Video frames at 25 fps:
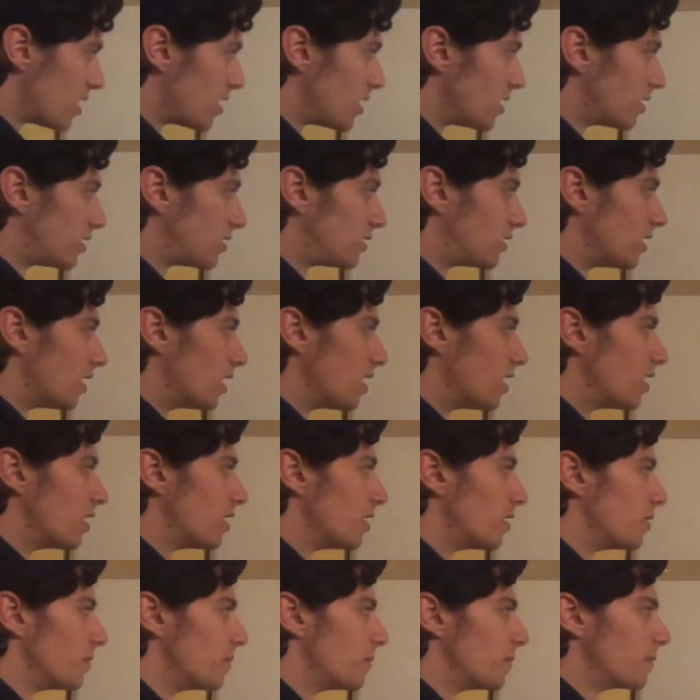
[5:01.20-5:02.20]

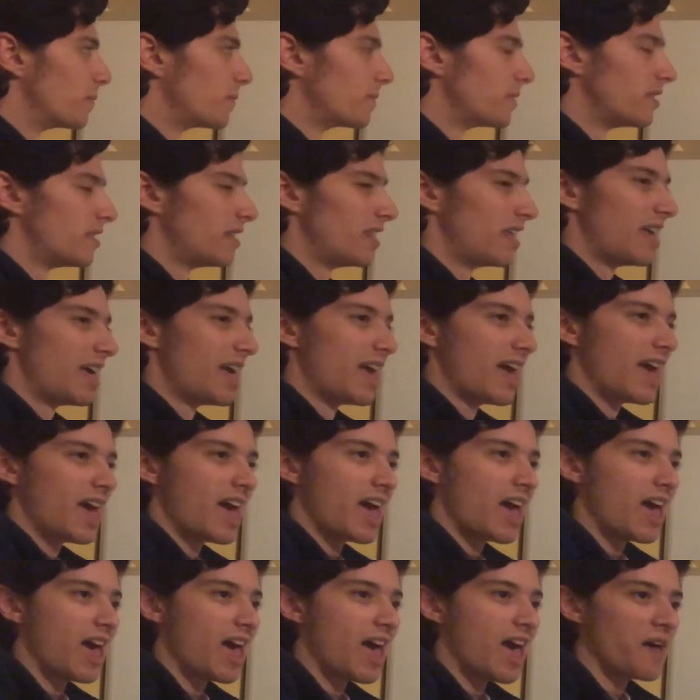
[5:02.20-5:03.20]
some
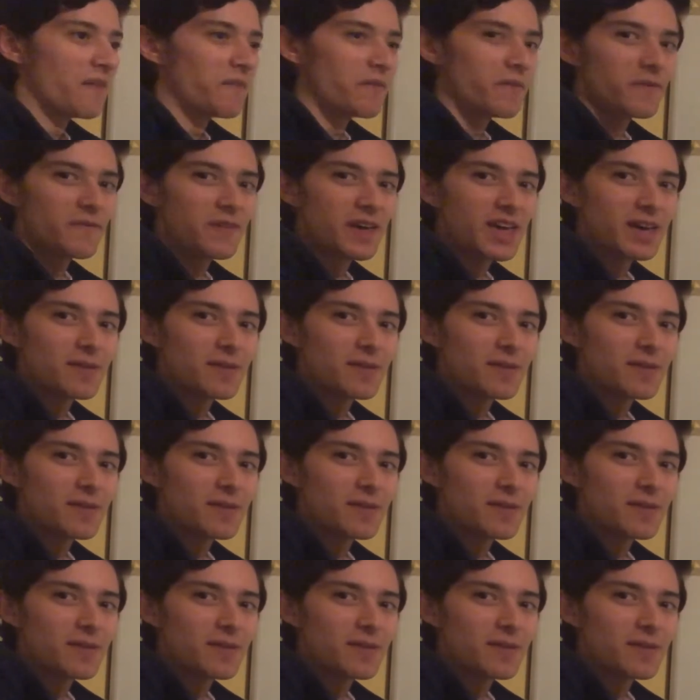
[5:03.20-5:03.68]
f of a